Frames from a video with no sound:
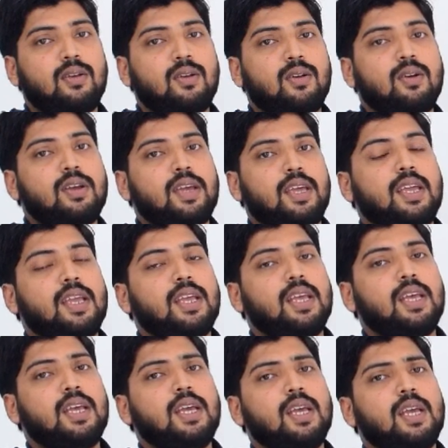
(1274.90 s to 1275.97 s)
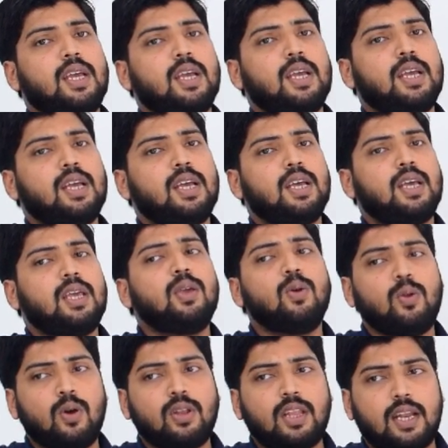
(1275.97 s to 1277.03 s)
Okay,
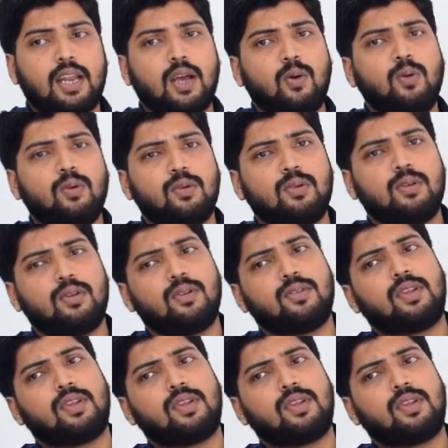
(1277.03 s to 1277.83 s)
you know that now.